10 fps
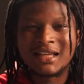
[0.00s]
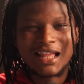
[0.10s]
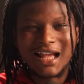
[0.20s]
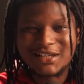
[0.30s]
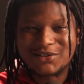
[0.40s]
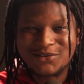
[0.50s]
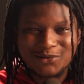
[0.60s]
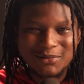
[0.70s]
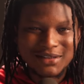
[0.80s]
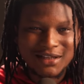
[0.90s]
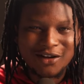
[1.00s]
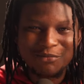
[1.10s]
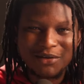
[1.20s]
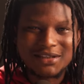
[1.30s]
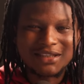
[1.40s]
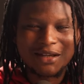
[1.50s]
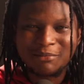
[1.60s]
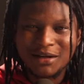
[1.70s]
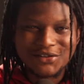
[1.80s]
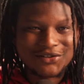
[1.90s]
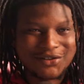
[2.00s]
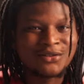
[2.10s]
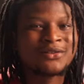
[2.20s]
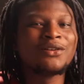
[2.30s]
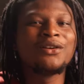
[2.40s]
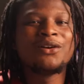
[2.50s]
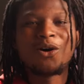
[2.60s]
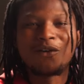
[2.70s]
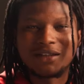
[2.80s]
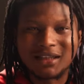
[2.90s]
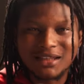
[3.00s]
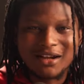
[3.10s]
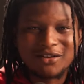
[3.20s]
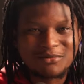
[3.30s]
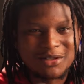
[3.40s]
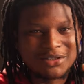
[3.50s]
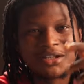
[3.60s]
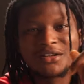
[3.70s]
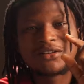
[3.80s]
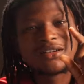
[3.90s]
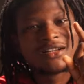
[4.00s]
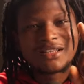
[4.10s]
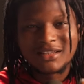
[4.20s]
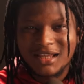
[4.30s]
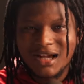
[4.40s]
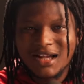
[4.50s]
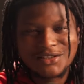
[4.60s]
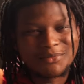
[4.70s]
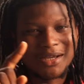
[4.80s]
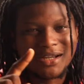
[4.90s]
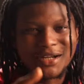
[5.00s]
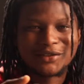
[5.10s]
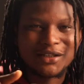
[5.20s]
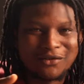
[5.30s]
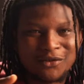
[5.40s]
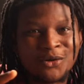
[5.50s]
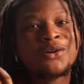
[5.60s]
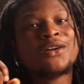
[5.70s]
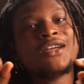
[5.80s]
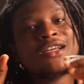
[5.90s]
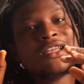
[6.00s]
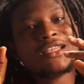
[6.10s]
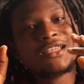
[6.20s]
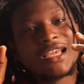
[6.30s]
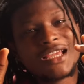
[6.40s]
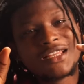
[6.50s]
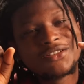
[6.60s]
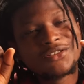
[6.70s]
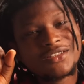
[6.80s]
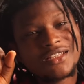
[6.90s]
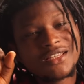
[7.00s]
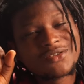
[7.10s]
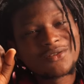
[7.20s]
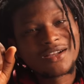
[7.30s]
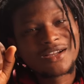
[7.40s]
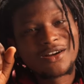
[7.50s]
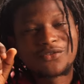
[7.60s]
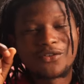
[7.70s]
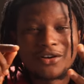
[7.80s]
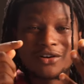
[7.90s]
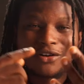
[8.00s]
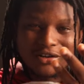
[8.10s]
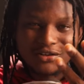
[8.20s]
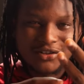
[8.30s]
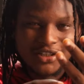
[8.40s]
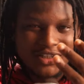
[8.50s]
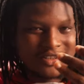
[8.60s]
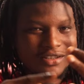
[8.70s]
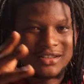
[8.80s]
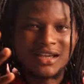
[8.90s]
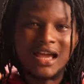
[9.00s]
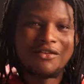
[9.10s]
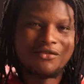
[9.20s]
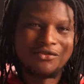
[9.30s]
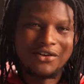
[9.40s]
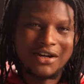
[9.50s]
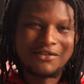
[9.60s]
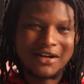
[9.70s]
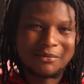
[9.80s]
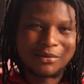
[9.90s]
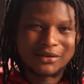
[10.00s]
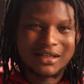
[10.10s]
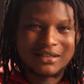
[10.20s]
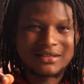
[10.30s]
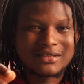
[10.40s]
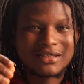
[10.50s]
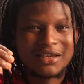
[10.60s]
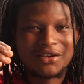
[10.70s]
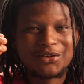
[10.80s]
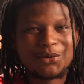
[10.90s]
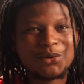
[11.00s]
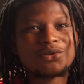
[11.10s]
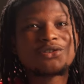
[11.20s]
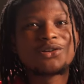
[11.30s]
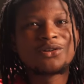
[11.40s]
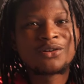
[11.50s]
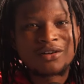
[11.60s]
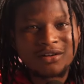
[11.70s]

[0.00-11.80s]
that has to do with sound mixing and mastering of the entire commercial, that has to be accounted for. Then you need to account for your color grading. Yeah, very, very important. A huge chunk